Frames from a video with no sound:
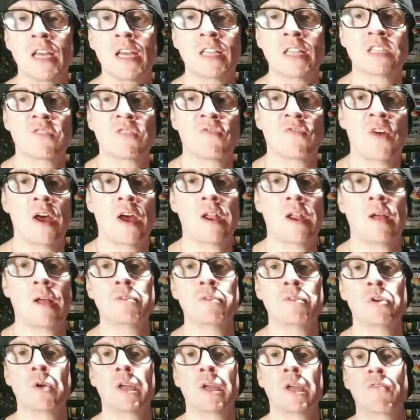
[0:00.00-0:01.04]
It's fun. I'm
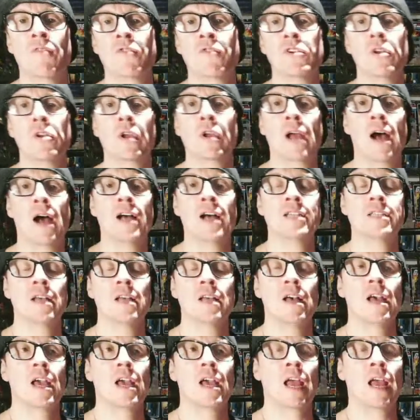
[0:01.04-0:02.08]
doing it for you guys,
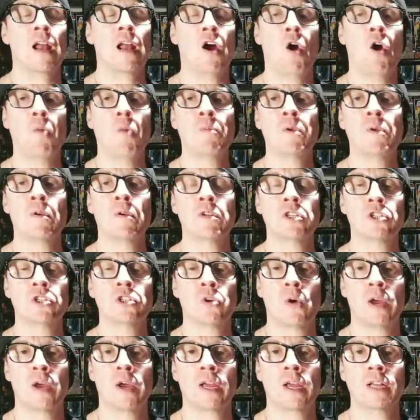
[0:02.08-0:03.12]
and I hope you're
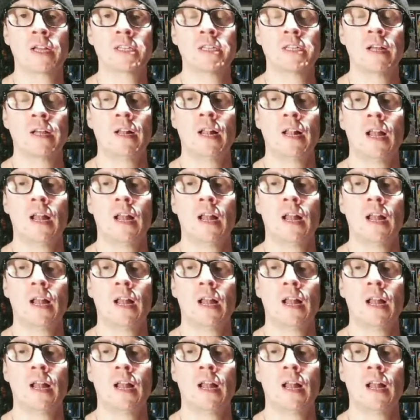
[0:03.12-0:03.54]
enjoying it.